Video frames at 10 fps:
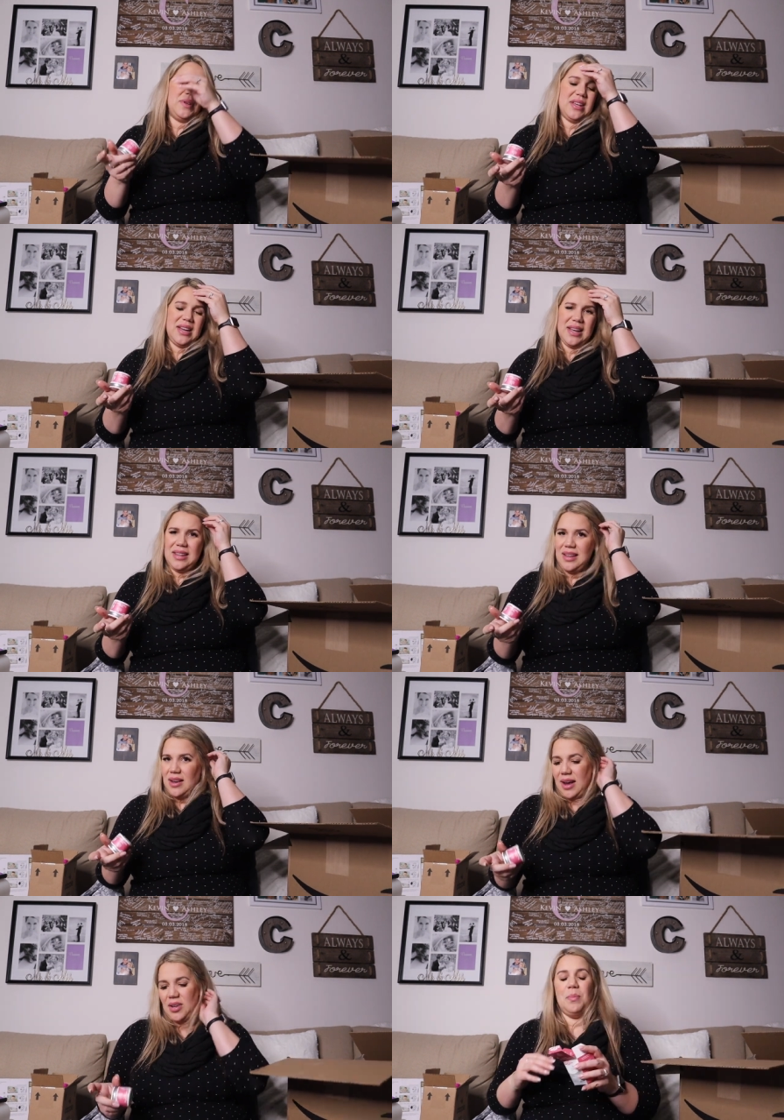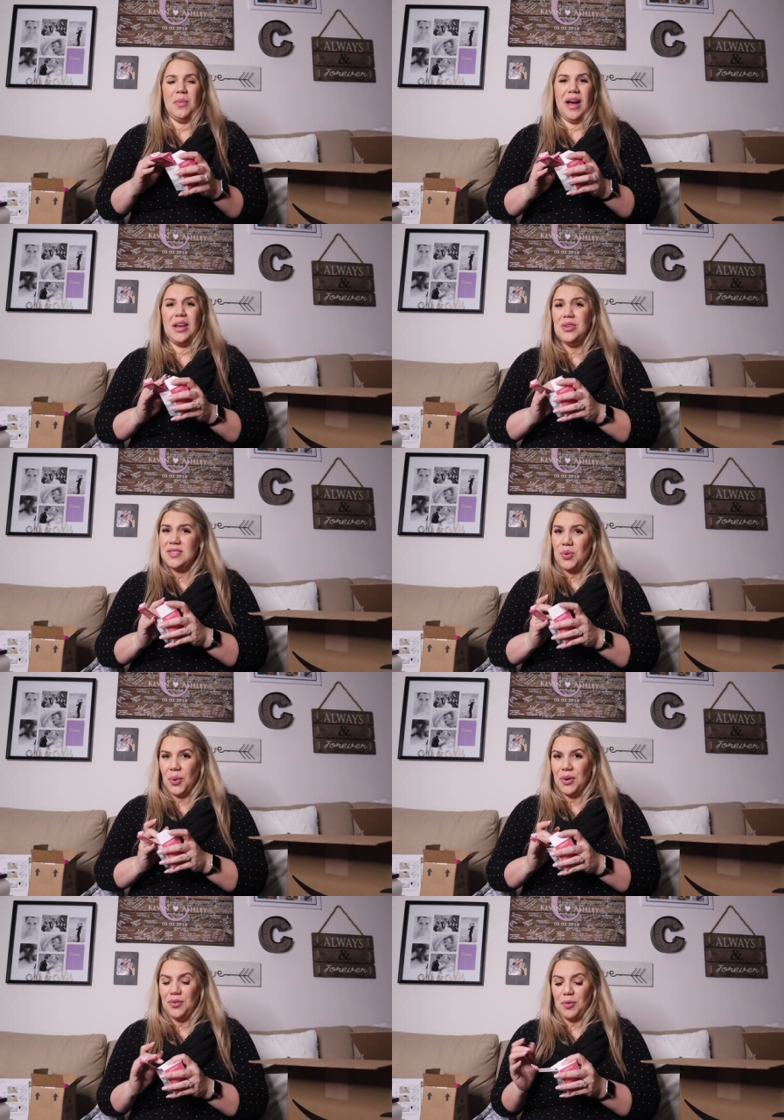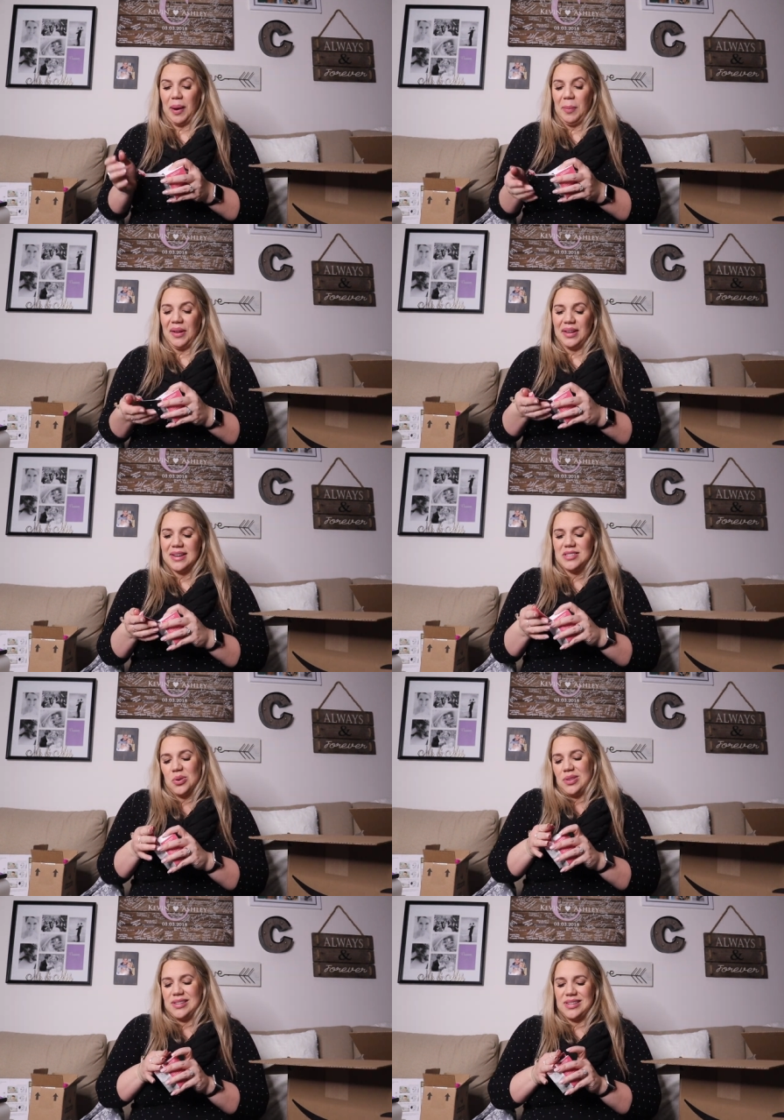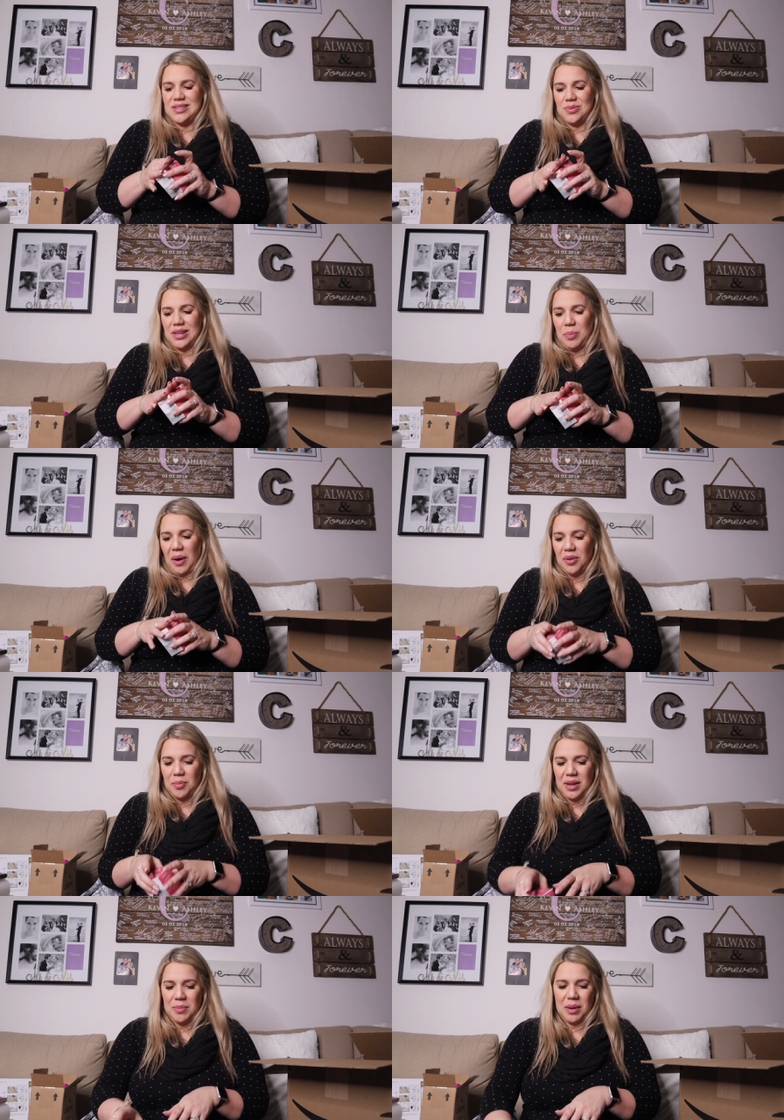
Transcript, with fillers: But then again, I, I use an oil for my belly, so this doesn't really bother me.